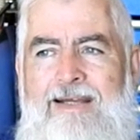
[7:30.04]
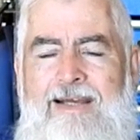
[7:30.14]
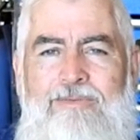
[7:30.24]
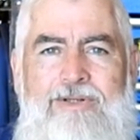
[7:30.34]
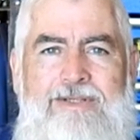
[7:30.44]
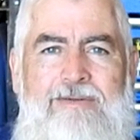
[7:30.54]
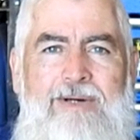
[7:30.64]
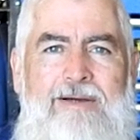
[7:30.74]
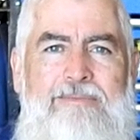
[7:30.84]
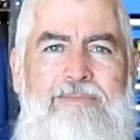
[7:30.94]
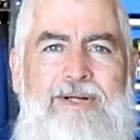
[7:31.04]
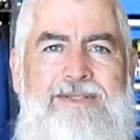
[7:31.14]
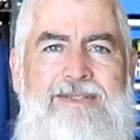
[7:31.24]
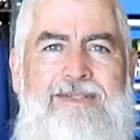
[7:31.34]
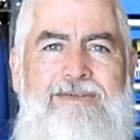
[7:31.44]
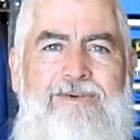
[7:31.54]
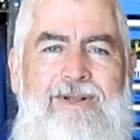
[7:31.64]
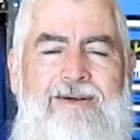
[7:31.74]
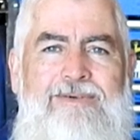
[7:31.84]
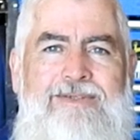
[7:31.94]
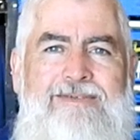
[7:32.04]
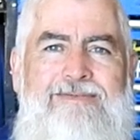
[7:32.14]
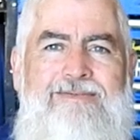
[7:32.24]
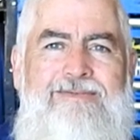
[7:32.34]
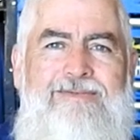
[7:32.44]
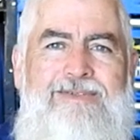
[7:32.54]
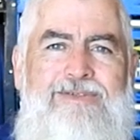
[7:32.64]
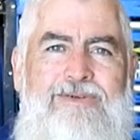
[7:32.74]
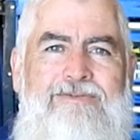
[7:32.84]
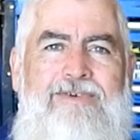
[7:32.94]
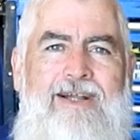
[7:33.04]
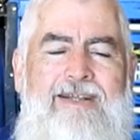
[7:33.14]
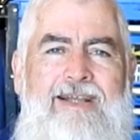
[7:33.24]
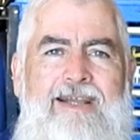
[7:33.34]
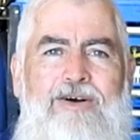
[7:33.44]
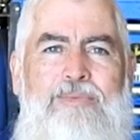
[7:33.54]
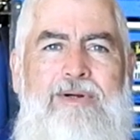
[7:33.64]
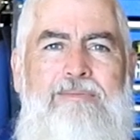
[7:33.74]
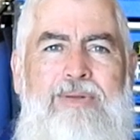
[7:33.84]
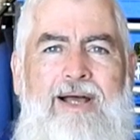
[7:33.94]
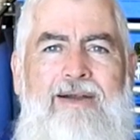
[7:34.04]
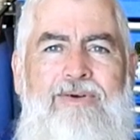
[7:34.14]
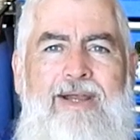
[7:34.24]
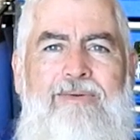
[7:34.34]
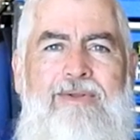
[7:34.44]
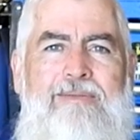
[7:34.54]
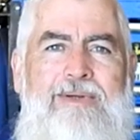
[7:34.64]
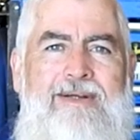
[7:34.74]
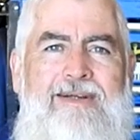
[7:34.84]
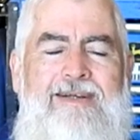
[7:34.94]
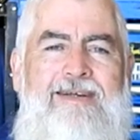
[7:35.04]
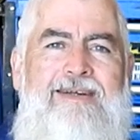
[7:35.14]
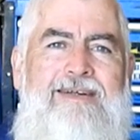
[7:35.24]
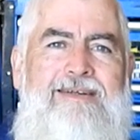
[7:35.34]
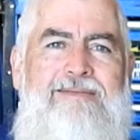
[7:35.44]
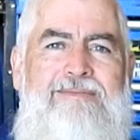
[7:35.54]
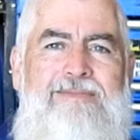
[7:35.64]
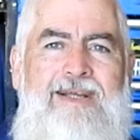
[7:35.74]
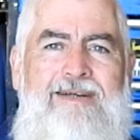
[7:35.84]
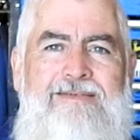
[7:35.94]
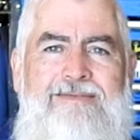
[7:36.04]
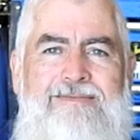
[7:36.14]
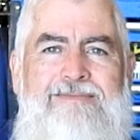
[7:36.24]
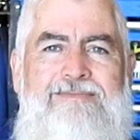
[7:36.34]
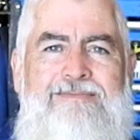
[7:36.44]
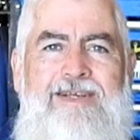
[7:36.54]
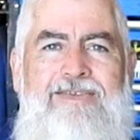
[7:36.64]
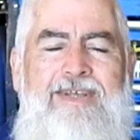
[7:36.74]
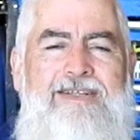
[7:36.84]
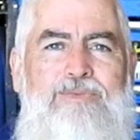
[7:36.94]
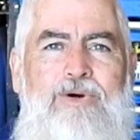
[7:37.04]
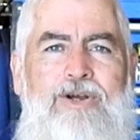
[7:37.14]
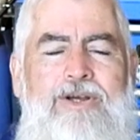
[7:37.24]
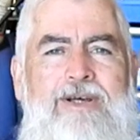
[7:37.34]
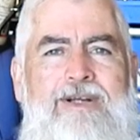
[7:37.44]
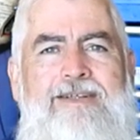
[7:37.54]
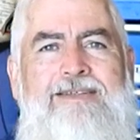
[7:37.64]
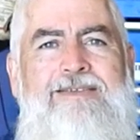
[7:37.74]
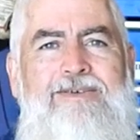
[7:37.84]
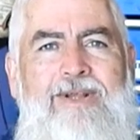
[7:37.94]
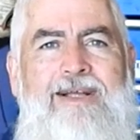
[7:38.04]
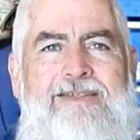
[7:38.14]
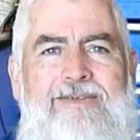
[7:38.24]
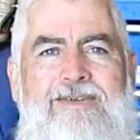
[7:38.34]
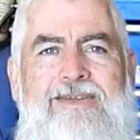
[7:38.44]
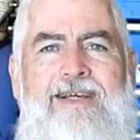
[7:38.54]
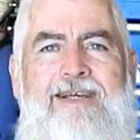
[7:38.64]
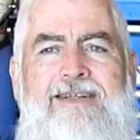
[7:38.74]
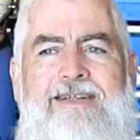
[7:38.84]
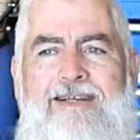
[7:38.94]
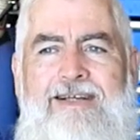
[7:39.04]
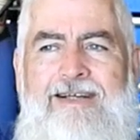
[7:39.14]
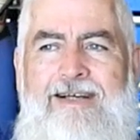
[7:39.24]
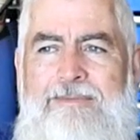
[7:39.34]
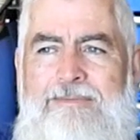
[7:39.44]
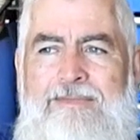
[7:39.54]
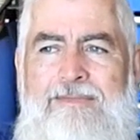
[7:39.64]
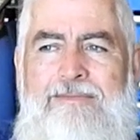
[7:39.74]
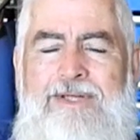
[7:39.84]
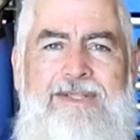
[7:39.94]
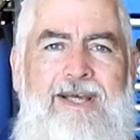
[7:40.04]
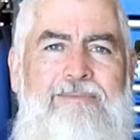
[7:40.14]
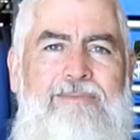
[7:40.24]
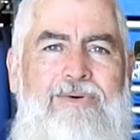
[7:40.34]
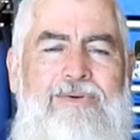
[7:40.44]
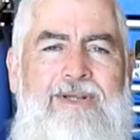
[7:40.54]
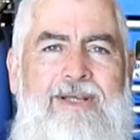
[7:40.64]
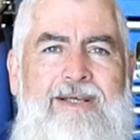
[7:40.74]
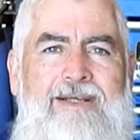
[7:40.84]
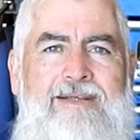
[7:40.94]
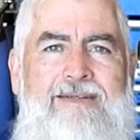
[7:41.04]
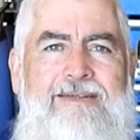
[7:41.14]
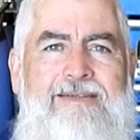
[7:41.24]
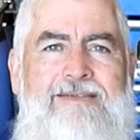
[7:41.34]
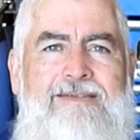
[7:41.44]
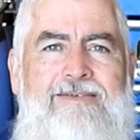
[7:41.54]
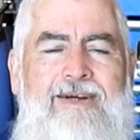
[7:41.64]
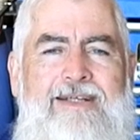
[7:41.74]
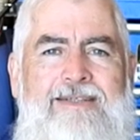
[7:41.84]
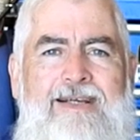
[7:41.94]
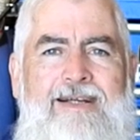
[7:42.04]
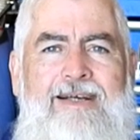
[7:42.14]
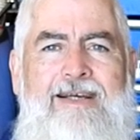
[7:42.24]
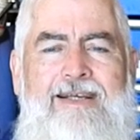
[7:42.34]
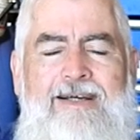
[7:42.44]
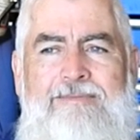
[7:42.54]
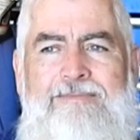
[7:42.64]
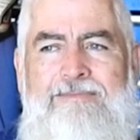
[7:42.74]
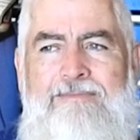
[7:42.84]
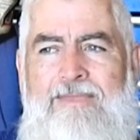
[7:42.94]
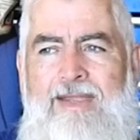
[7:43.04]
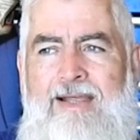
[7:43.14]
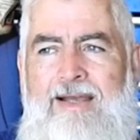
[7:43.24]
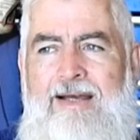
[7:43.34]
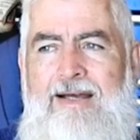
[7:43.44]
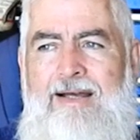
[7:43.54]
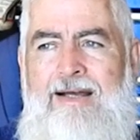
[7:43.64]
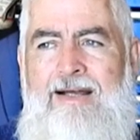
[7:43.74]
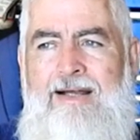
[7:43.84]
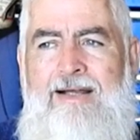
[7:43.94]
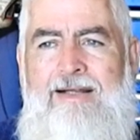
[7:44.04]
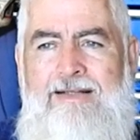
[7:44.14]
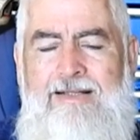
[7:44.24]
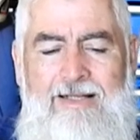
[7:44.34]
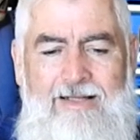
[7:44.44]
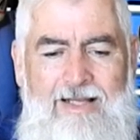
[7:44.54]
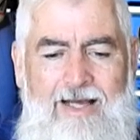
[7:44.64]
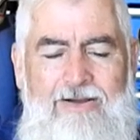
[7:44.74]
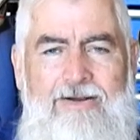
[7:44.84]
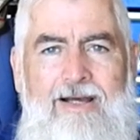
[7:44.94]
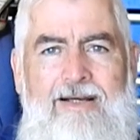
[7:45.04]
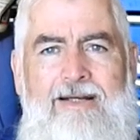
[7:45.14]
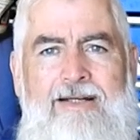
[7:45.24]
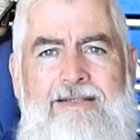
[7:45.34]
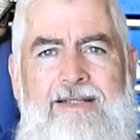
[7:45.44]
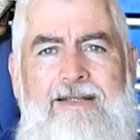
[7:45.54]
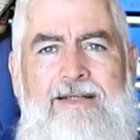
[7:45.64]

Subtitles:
Yeah, watching them open presents and all that was good fun. Then helping them play around with them and, you know, get things working and all that sort of thing. And my son bought the grandson a little loader, and it's